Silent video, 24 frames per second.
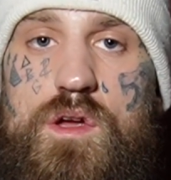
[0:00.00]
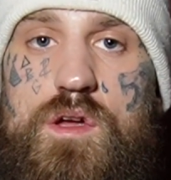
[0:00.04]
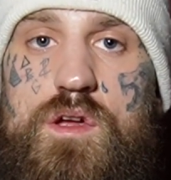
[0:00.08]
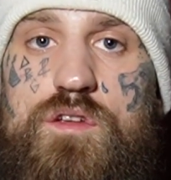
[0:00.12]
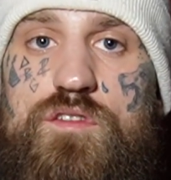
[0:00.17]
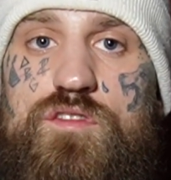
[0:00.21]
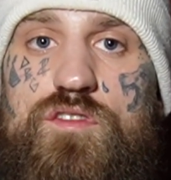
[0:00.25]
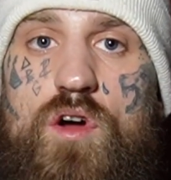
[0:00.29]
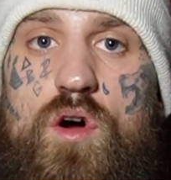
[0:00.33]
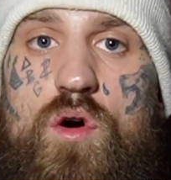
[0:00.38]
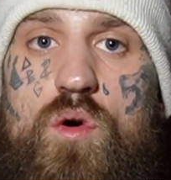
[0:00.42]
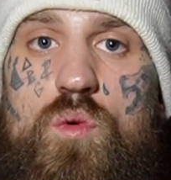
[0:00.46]

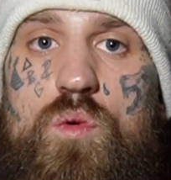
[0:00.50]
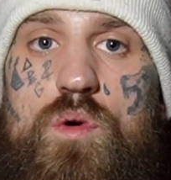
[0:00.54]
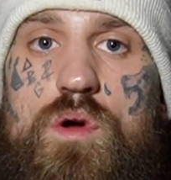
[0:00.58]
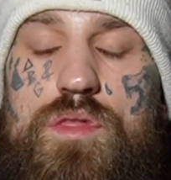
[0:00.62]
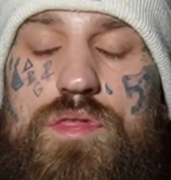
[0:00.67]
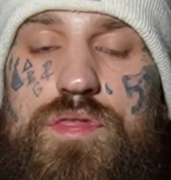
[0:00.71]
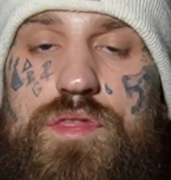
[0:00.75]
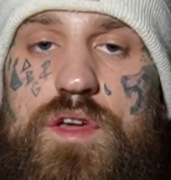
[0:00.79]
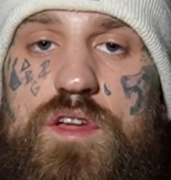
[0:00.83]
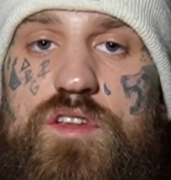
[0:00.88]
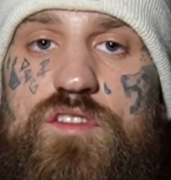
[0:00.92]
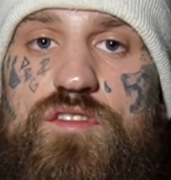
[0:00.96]
So
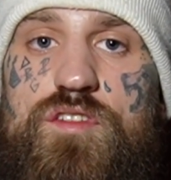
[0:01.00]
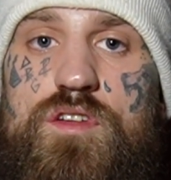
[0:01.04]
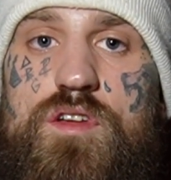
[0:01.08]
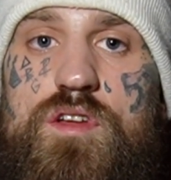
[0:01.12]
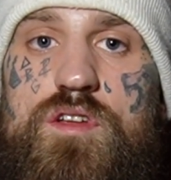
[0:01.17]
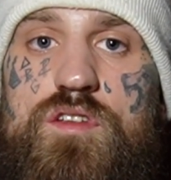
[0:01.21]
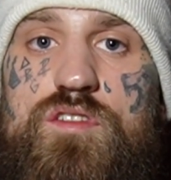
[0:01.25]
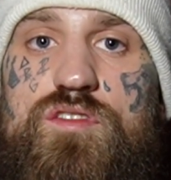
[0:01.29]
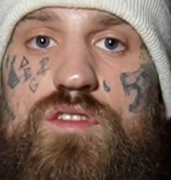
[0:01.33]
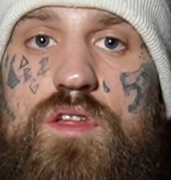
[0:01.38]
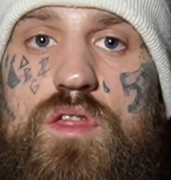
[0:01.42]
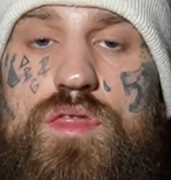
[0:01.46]
this
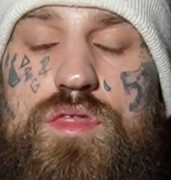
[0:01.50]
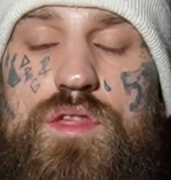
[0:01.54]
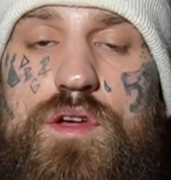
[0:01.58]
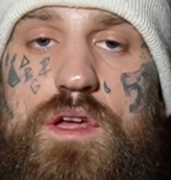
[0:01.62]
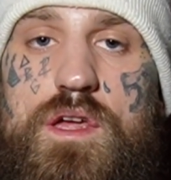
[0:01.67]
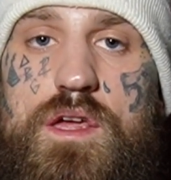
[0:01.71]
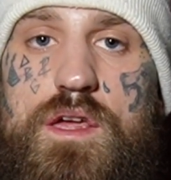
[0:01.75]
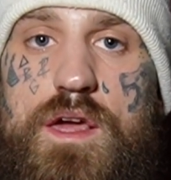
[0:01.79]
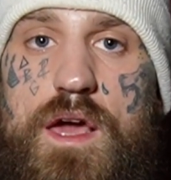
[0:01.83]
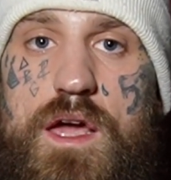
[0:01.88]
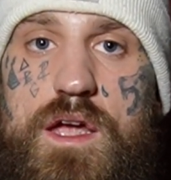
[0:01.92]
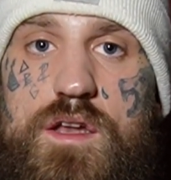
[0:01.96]
is the
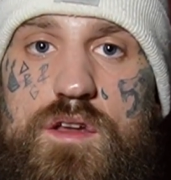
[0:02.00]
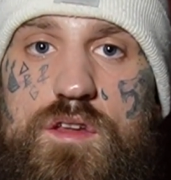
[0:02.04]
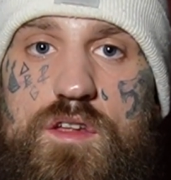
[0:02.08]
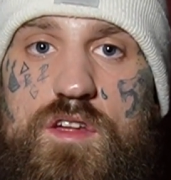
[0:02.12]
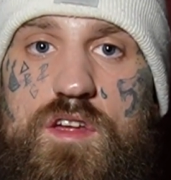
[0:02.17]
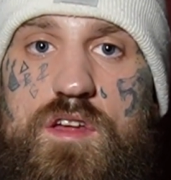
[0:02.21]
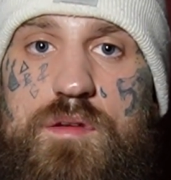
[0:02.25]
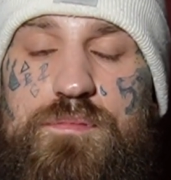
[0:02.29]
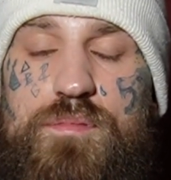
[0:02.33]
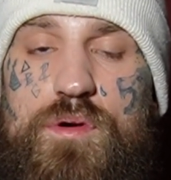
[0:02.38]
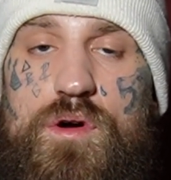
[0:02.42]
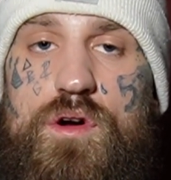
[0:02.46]

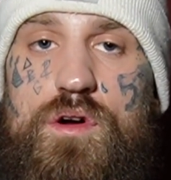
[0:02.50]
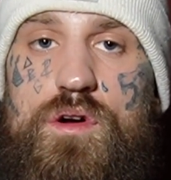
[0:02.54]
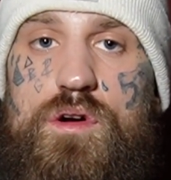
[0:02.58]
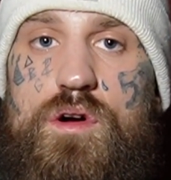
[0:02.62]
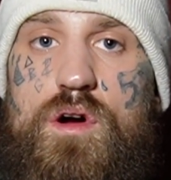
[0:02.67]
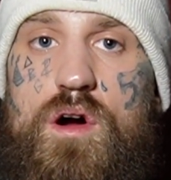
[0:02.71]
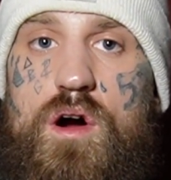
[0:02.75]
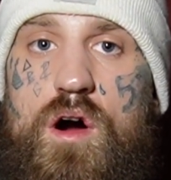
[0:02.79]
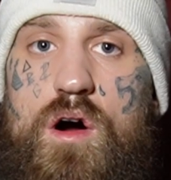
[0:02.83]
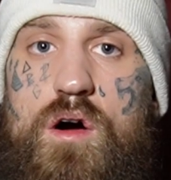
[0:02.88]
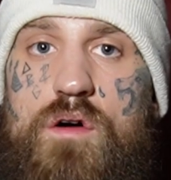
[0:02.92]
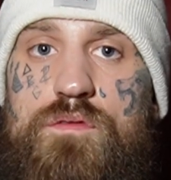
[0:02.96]
gatekeeper
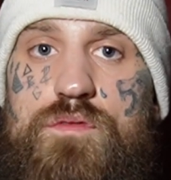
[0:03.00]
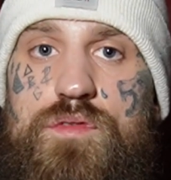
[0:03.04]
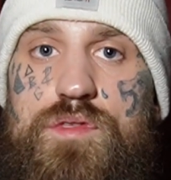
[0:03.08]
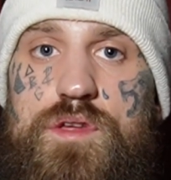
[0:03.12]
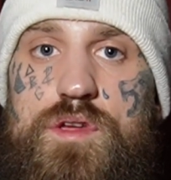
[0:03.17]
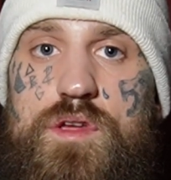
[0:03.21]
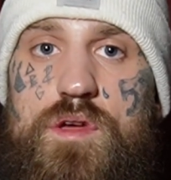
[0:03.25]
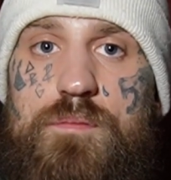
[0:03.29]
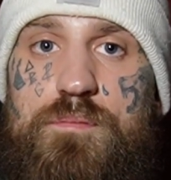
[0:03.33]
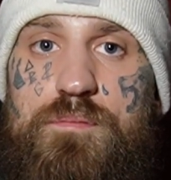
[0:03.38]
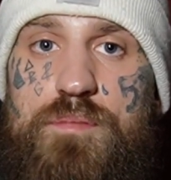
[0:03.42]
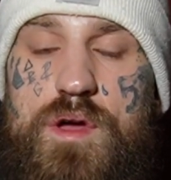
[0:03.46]
of
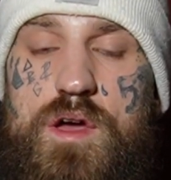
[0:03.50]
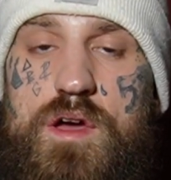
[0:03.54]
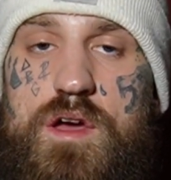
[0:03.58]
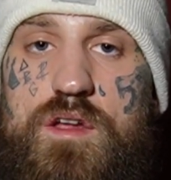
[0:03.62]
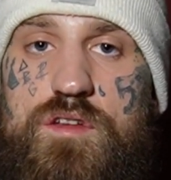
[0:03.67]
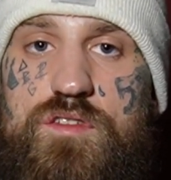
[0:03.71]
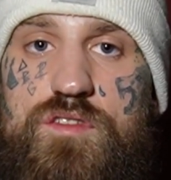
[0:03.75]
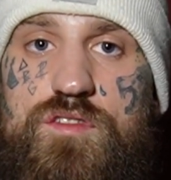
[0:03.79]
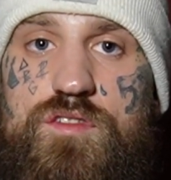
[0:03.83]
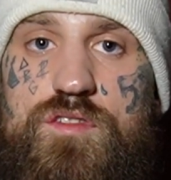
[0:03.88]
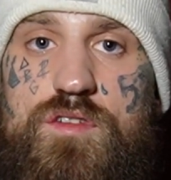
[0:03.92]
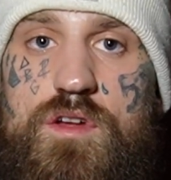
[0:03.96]
the
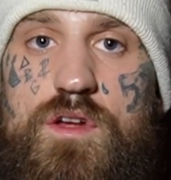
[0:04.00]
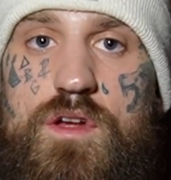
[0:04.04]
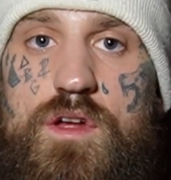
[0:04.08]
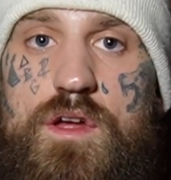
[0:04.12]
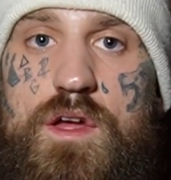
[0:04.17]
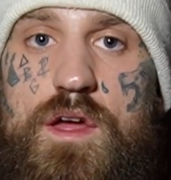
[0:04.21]
abyss.